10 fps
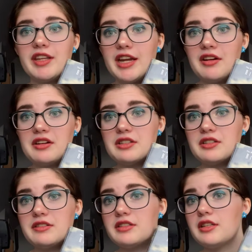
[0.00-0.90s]
the
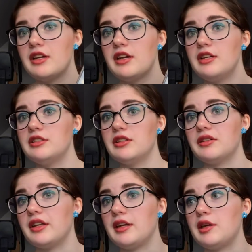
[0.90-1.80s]
characters. So,
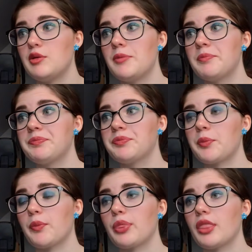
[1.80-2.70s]
like,
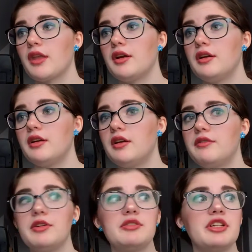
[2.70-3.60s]
a
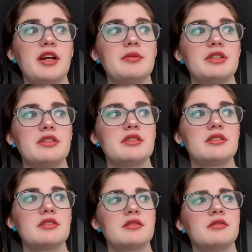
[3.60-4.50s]
few chapters